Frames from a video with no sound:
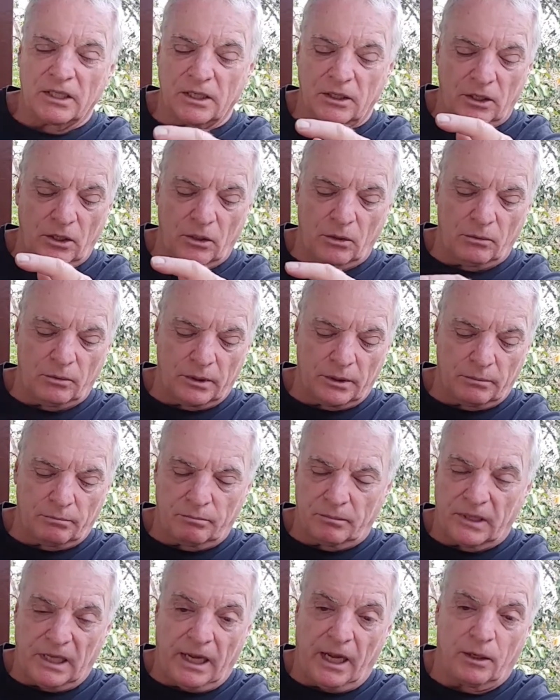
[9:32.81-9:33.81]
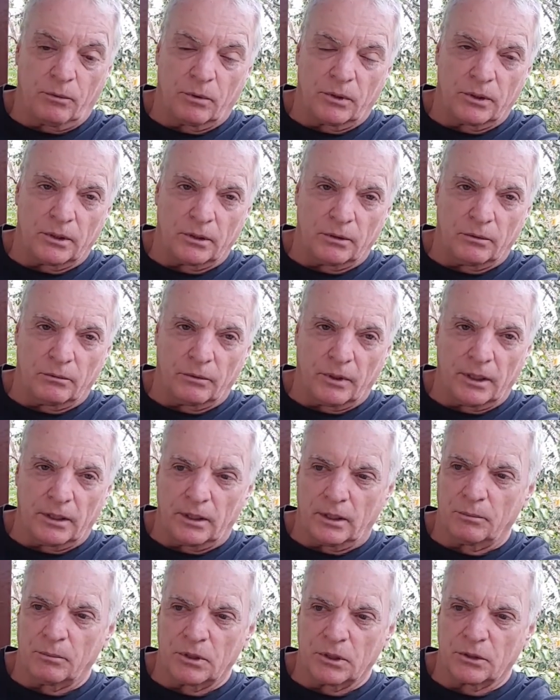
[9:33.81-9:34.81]
But I said, what the heck with it,
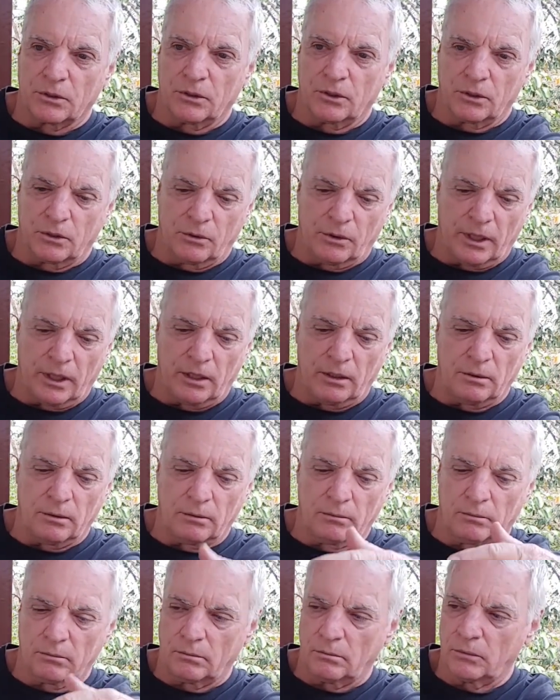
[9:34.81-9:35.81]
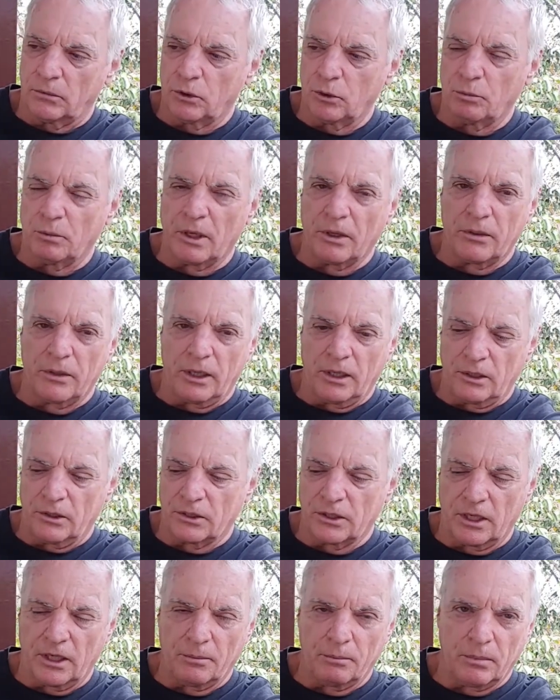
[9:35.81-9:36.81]
right? I'm just going to go ahead and do my
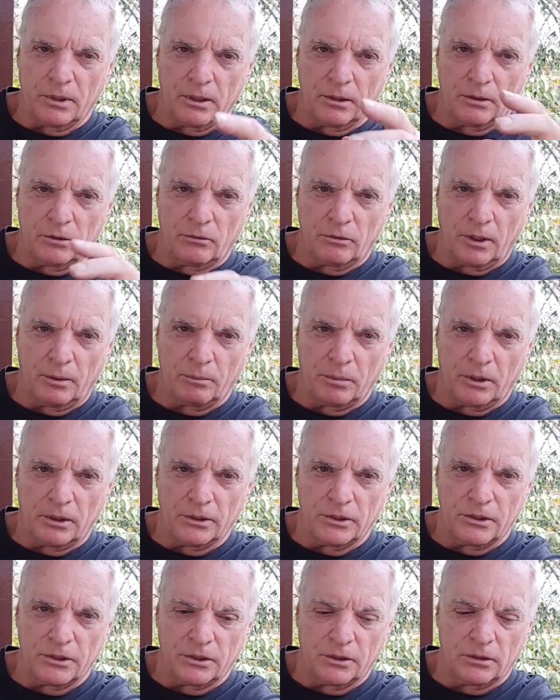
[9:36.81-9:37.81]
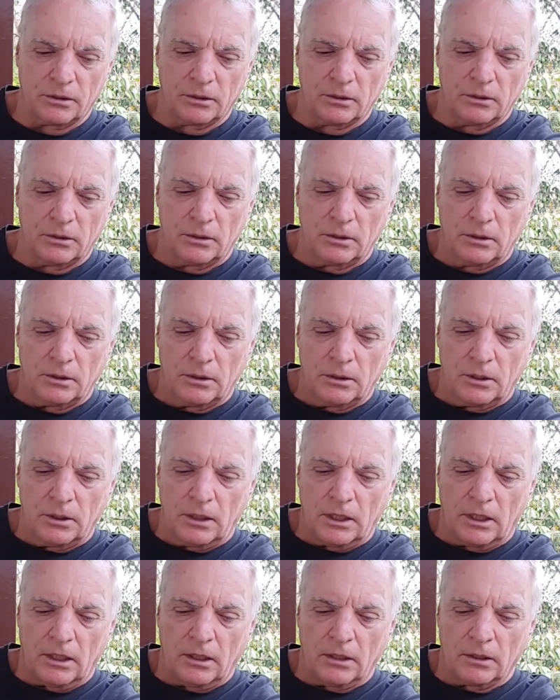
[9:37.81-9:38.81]
thing, set up my tripods
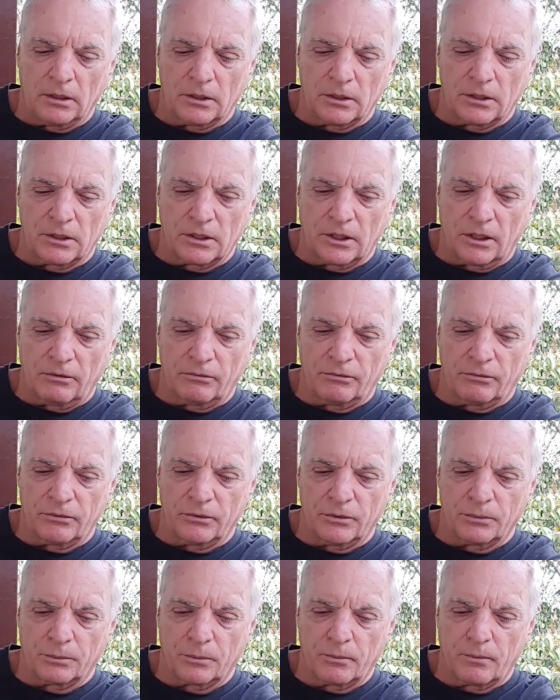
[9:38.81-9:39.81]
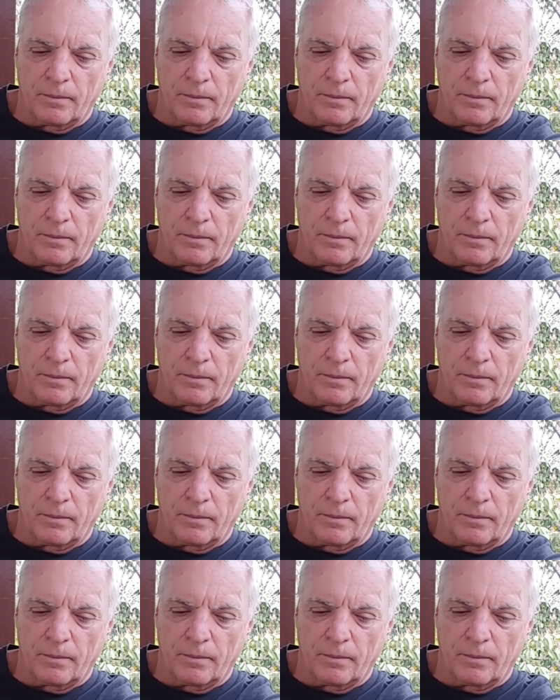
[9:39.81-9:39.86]
and stuff.